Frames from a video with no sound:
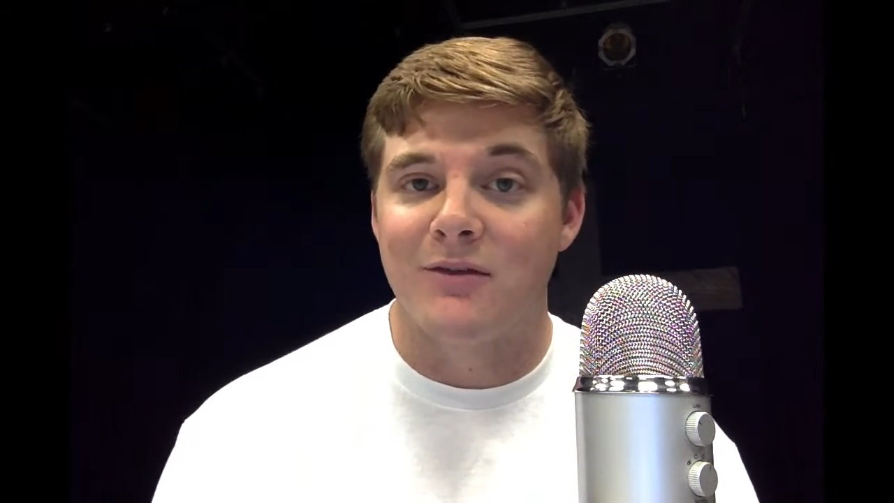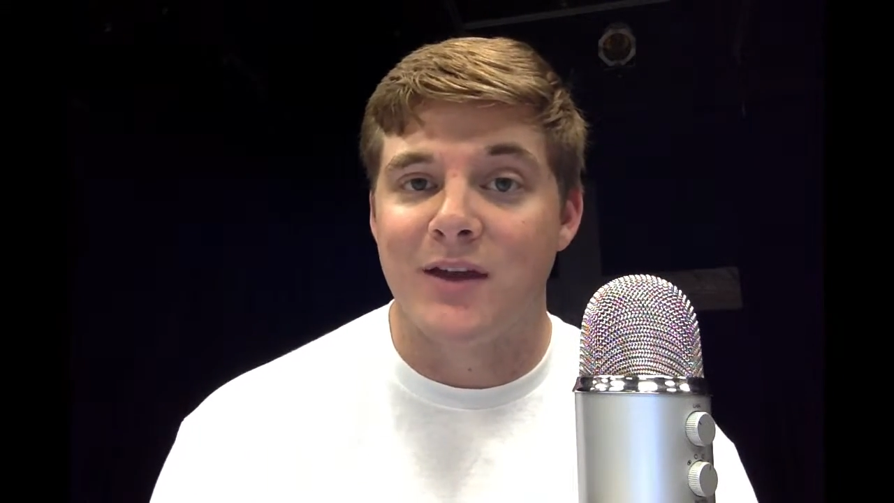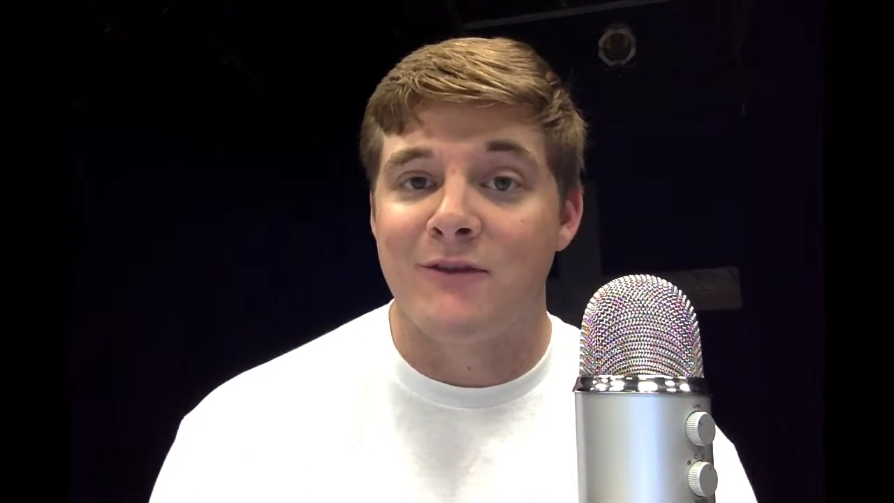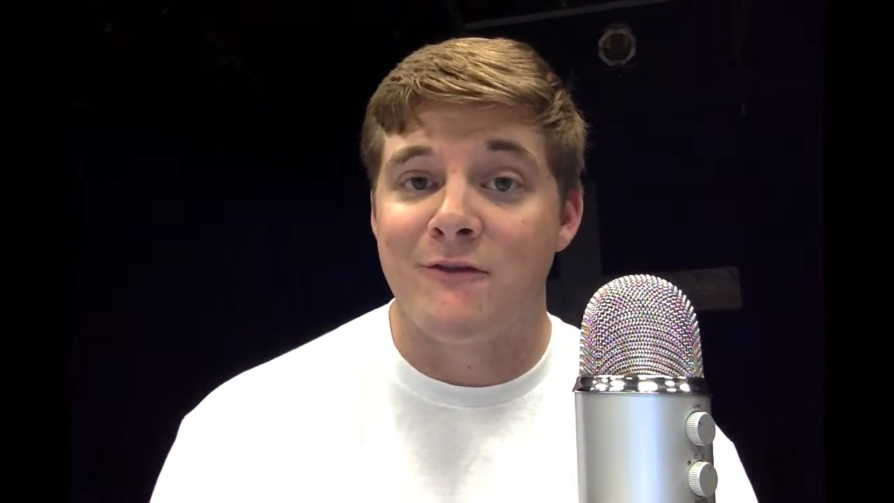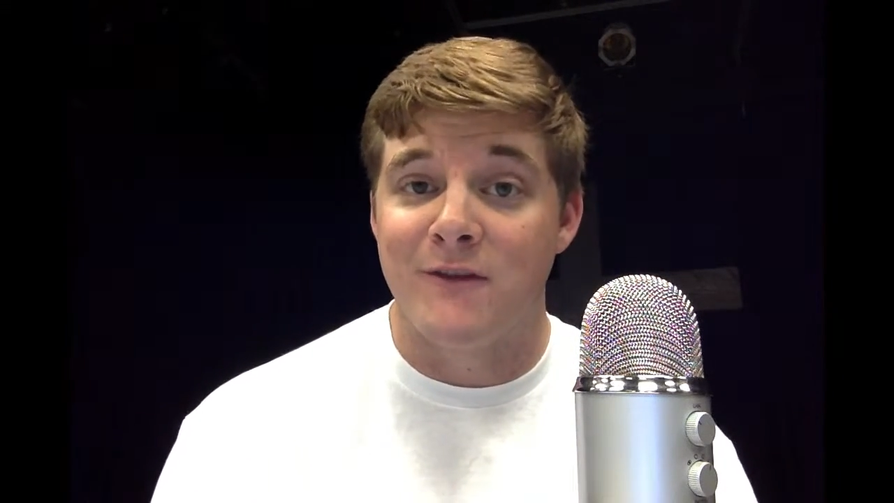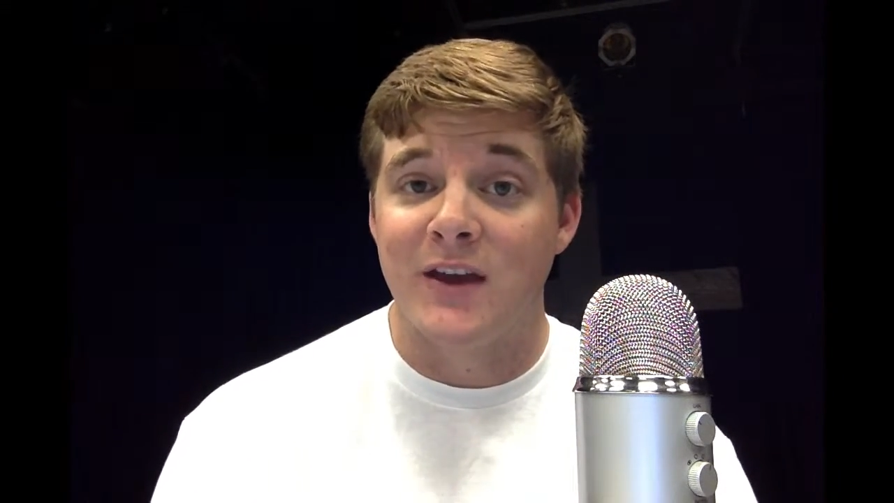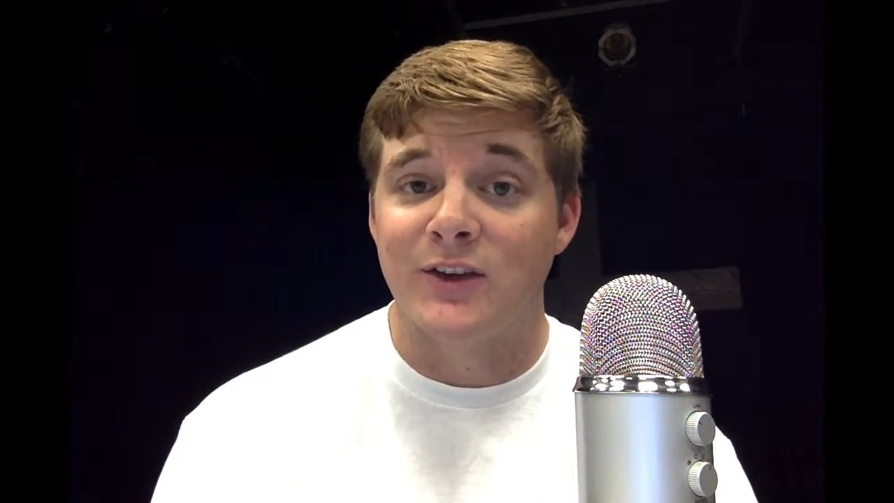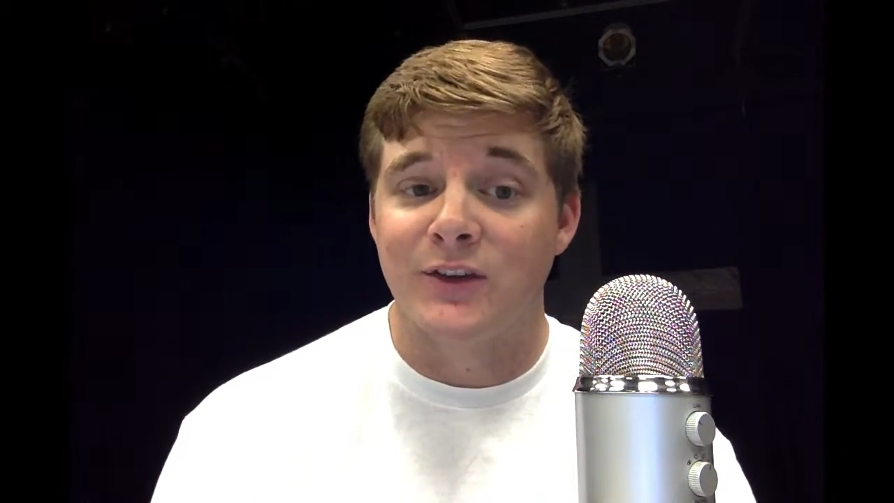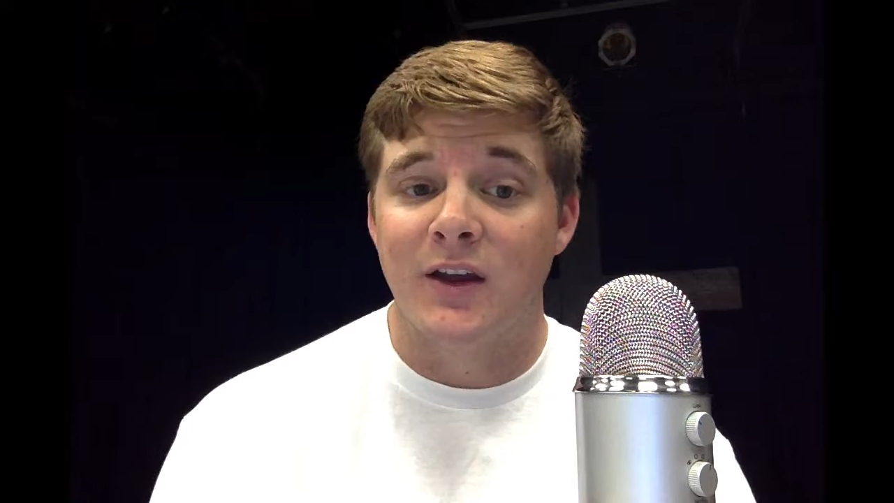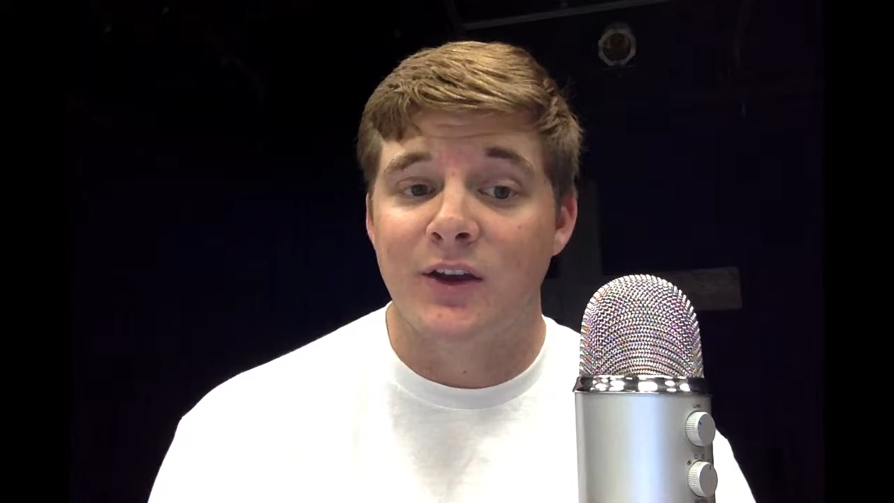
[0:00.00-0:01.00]
He
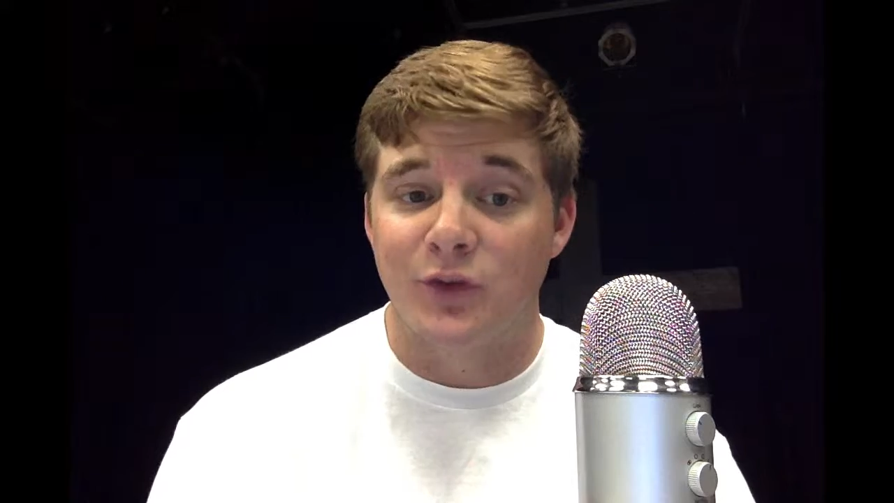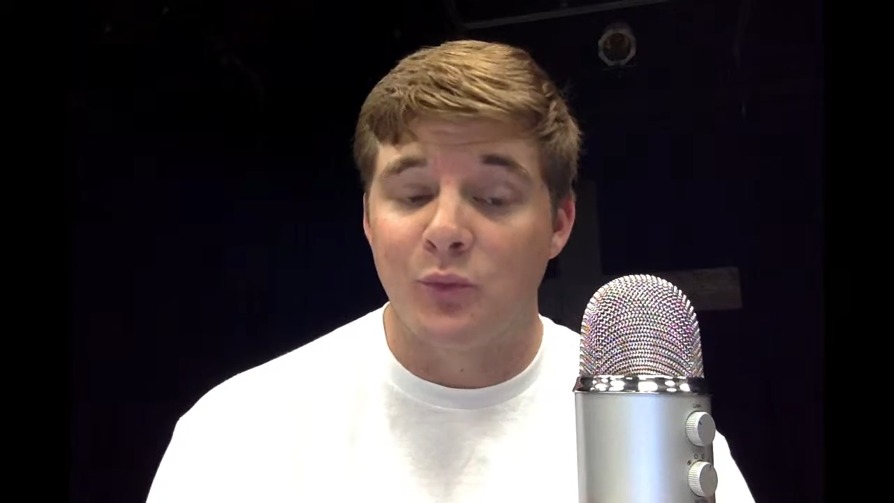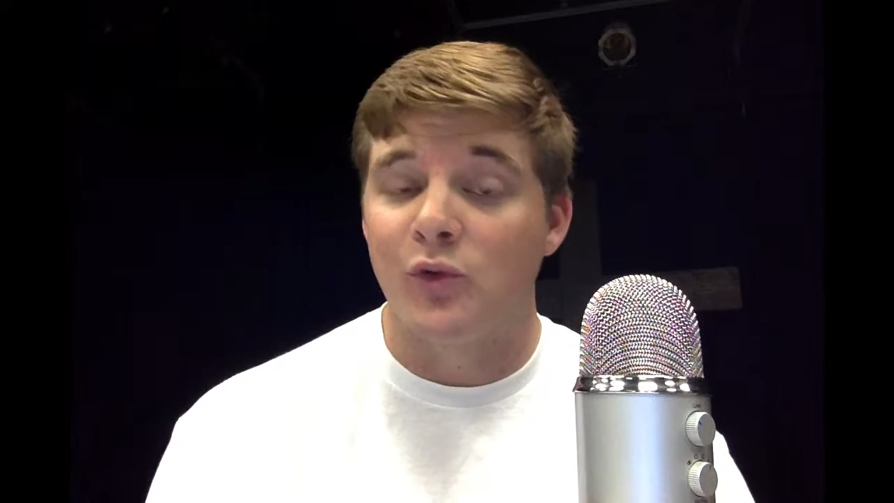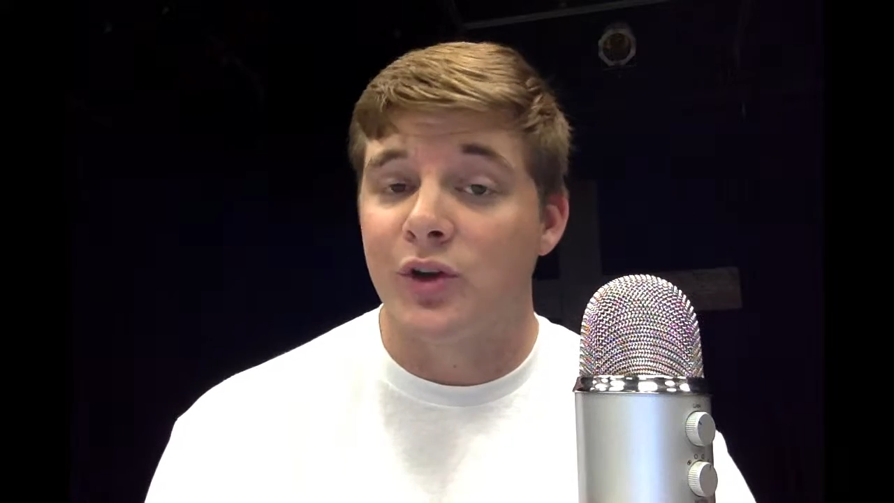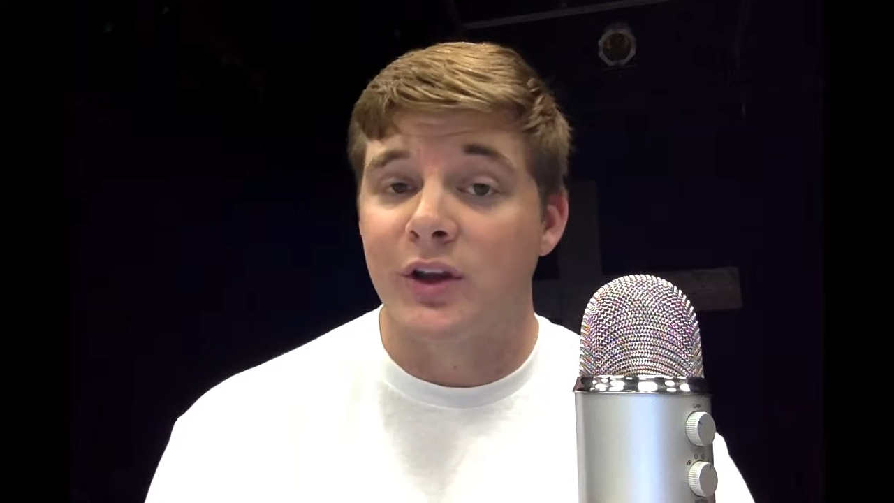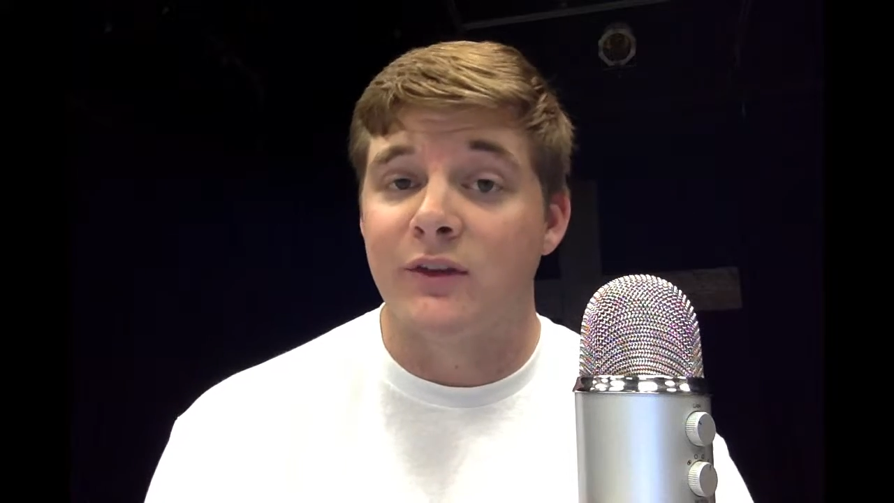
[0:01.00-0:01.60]
faced some really